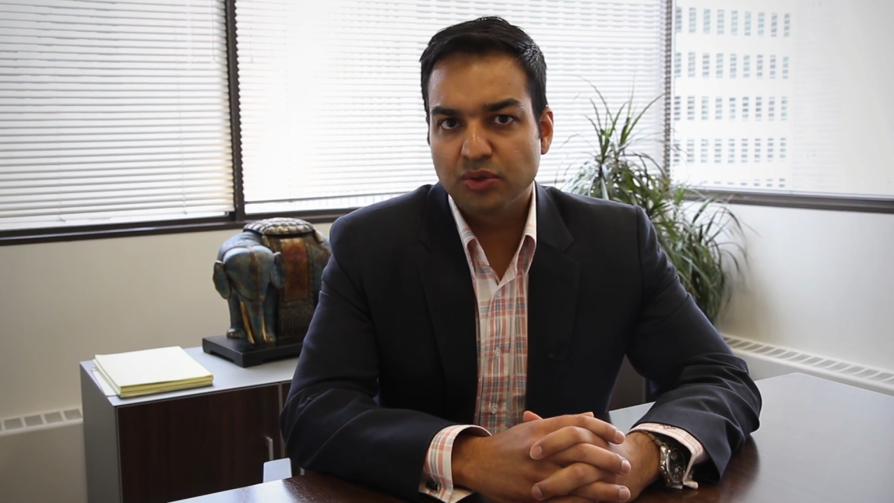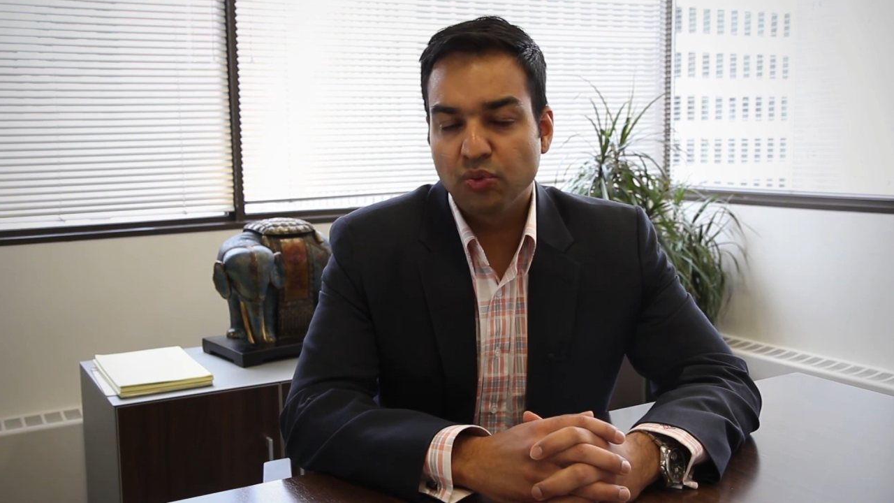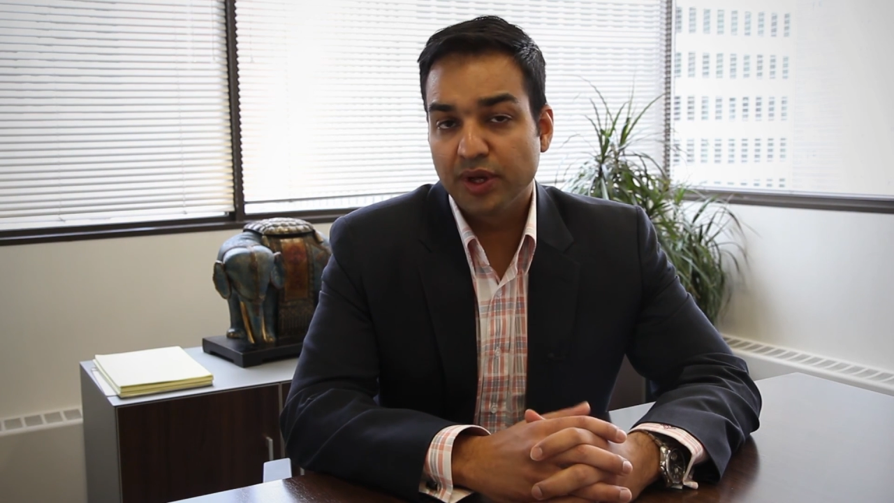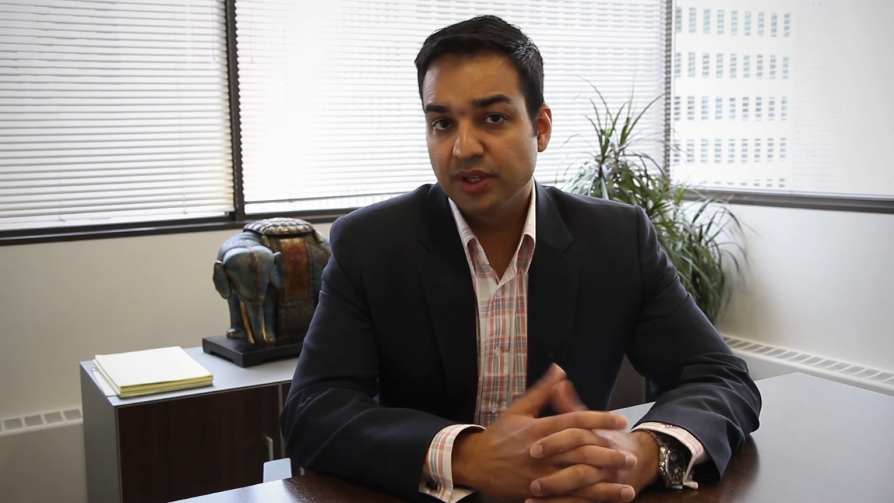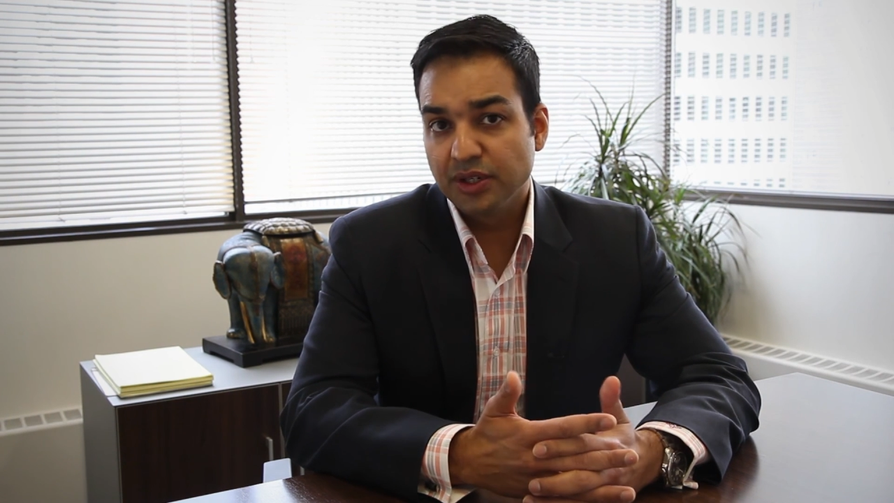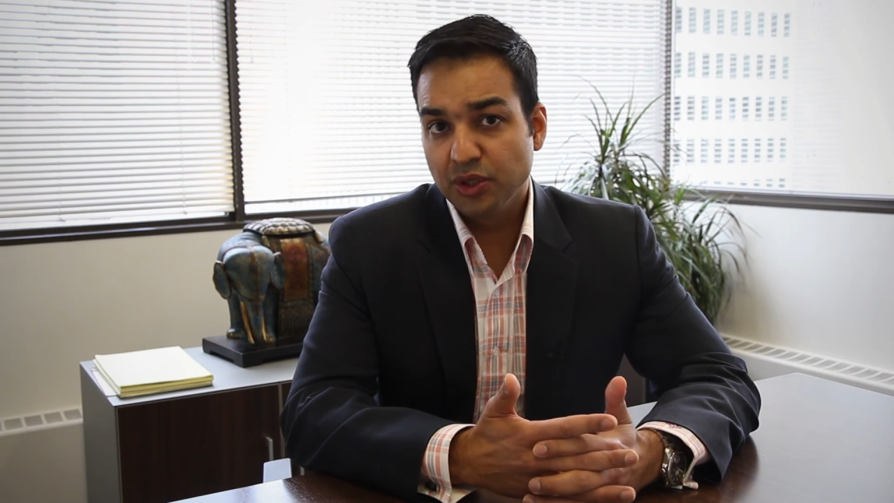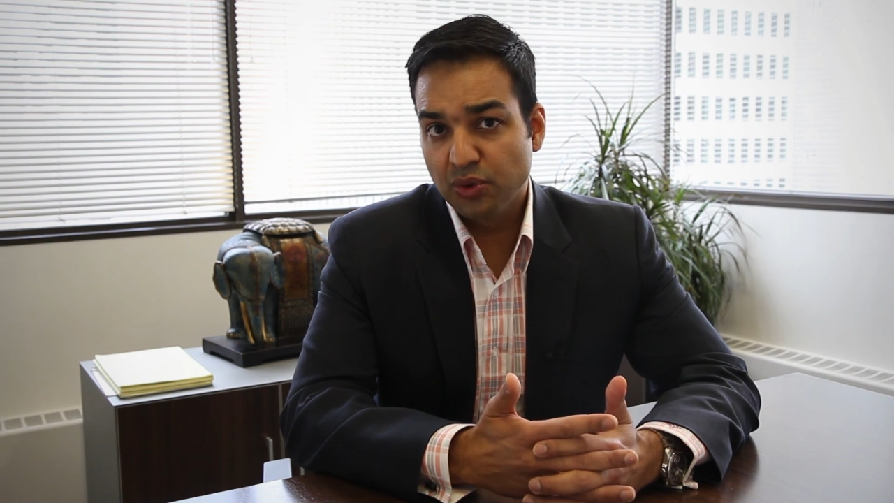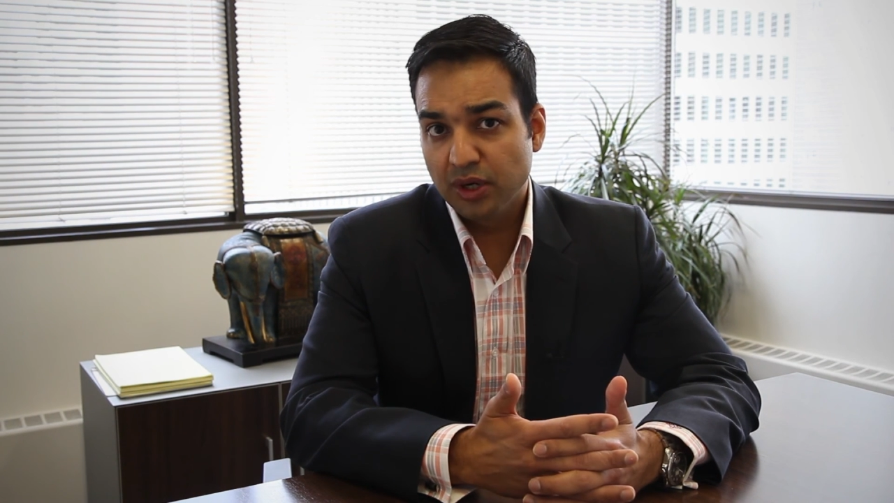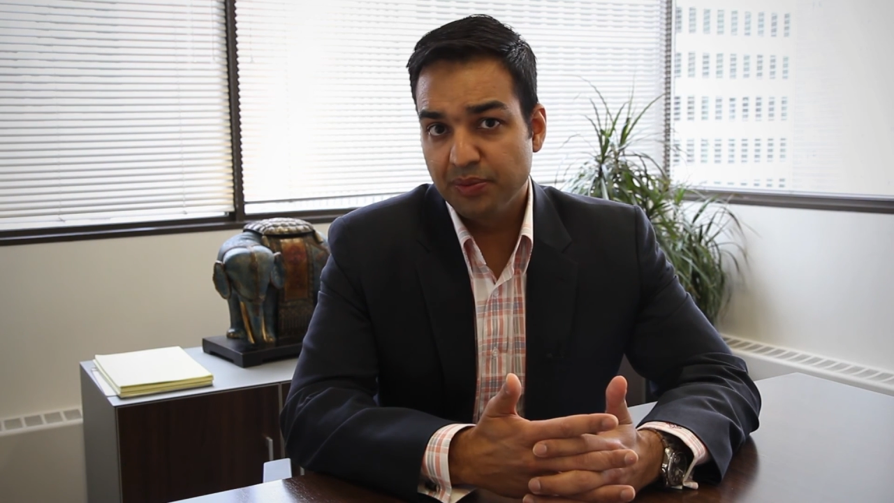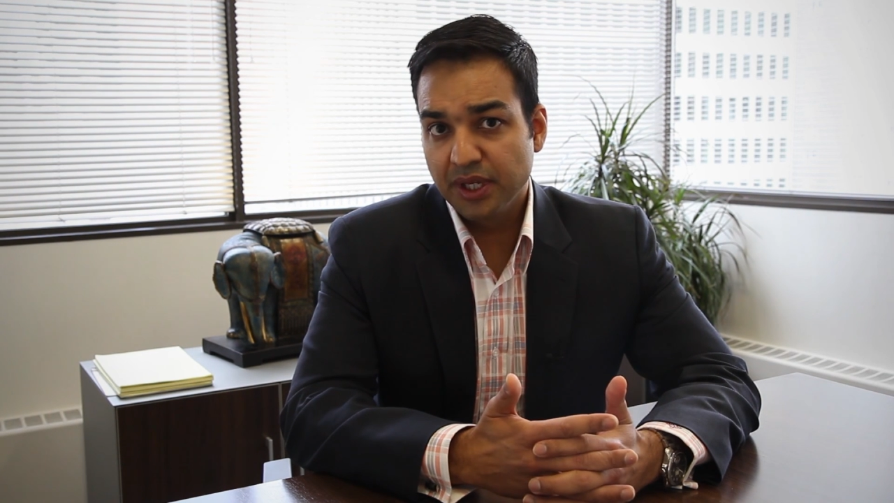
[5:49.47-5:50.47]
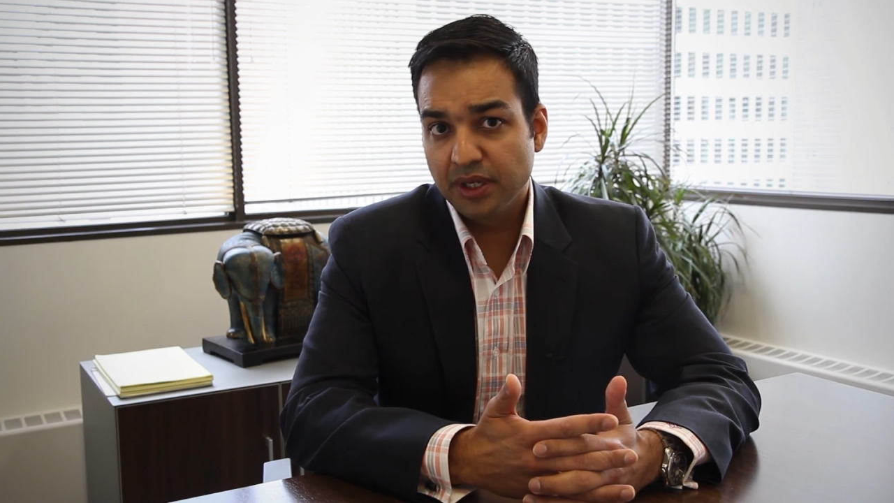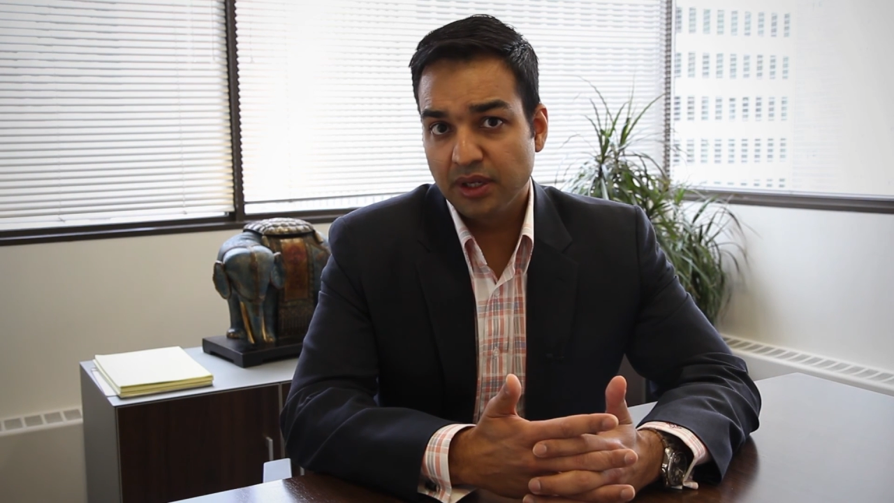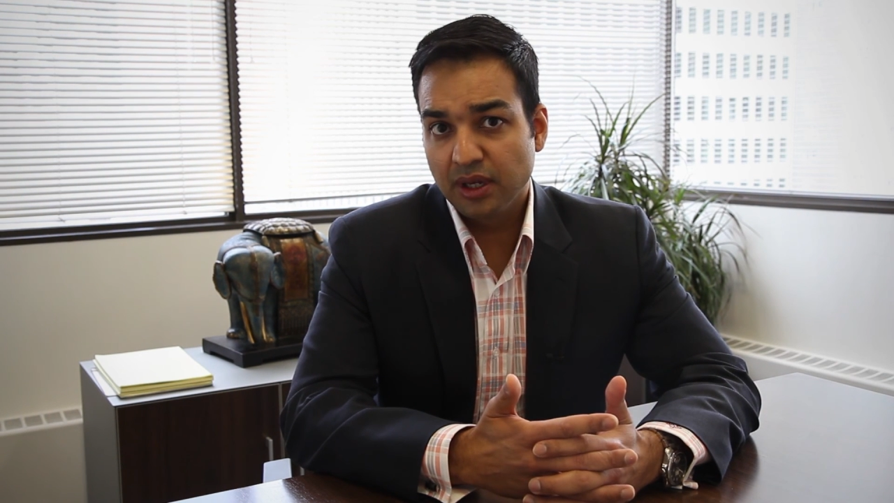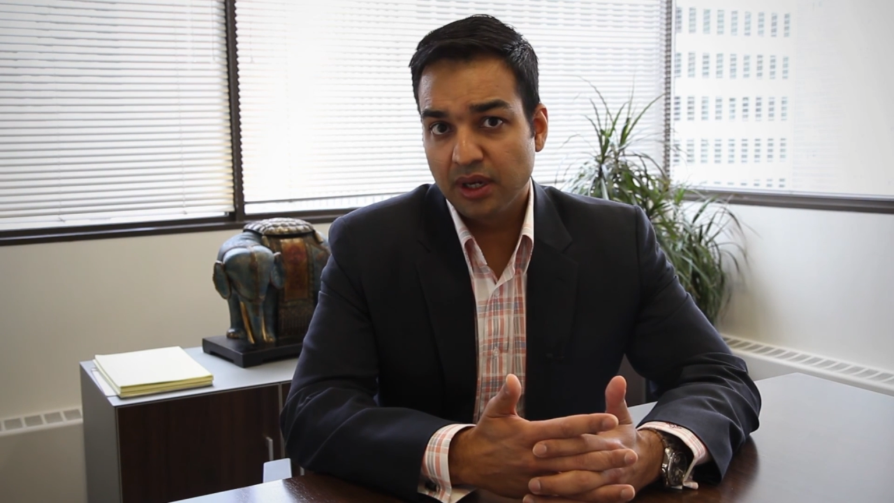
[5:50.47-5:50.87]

whether you are being